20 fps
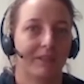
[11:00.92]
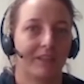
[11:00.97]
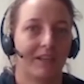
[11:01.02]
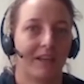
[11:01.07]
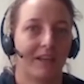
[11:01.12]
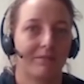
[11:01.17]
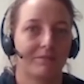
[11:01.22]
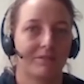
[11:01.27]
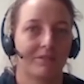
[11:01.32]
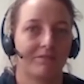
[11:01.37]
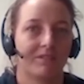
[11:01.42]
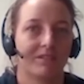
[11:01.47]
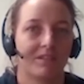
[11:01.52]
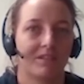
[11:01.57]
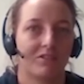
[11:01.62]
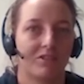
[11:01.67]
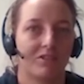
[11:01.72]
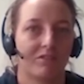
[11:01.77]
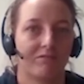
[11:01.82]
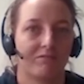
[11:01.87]
my game's obviously
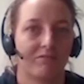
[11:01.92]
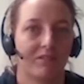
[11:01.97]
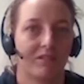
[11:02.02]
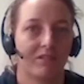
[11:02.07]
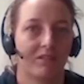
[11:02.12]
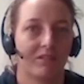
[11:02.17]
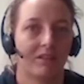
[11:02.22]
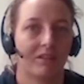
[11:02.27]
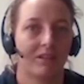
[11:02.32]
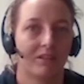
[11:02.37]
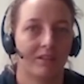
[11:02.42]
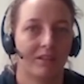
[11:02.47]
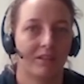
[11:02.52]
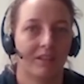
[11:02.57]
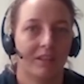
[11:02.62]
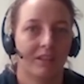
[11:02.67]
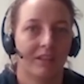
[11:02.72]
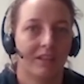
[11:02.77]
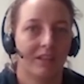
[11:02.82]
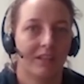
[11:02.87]
shifted a lot.
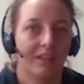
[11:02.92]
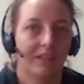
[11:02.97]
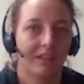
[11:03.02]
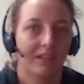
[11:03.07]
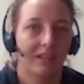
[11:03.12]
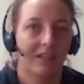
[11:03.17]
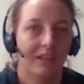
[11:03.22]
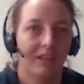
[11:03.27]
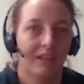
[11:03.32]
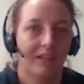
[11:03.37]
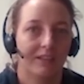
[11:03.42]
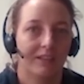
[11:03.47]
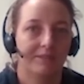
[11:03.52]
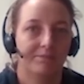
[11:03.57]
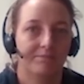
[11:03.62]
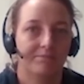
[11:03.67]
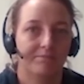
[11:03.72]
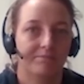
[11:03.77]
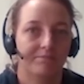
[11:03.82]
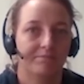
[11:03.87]

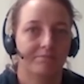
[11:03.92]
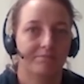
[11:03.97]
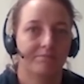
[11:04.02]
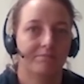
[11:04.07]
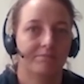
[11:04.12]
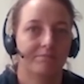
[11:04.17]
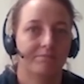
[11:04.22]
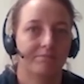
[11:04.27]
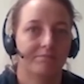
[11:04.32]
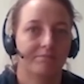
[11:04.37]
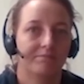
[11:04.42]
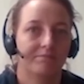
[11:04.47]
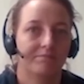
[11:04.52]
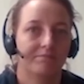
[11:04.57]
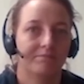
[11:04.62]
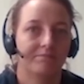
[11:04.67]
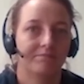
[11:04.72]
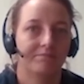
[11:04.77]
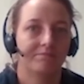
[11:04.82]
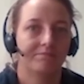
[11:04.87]
Um,
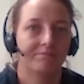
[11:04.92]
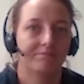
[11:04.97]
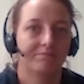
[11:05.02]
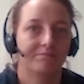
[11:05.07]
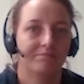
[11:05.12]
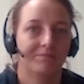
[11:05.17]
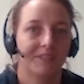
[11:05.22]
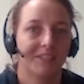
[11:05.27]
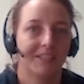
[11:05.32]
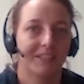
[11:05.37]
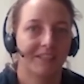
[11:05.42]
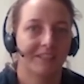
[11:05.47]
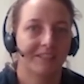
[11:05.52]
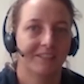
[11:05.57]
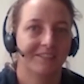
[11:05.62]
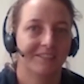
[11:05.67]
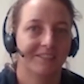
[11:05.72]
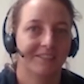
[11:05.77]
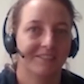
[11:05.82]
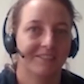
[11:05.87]
yeah,
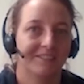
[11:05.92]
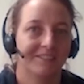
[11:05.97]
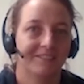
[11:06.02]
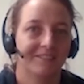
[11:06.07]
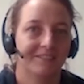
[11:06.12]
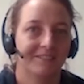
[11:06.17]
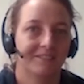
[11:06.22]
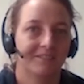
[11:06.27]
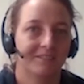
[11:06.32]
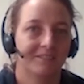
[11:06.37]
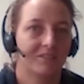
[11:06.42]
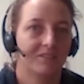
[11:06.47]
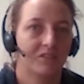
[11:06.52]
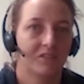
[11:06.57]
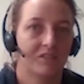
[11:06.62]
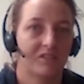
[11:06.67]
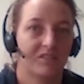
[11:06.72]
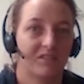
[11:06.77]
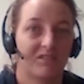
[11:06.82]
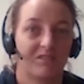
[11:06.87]

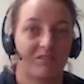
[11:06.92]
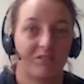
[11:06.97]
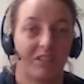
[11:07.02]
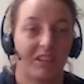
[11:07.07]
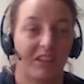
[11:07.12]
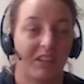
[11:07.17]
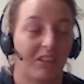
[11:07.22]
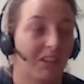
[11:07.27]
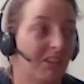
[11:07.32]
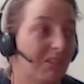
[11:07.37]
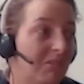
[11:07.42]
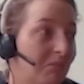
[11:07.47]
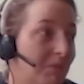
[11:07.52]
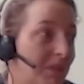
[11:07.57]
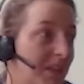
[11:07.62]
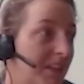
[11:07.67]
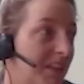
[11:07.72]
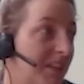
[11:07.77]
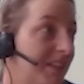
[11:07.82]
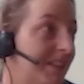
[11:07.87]
just strengthened
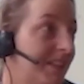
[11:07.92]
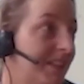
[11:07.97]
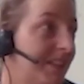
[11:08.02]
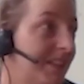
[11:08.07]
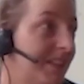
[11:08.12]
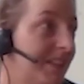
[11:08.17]
me.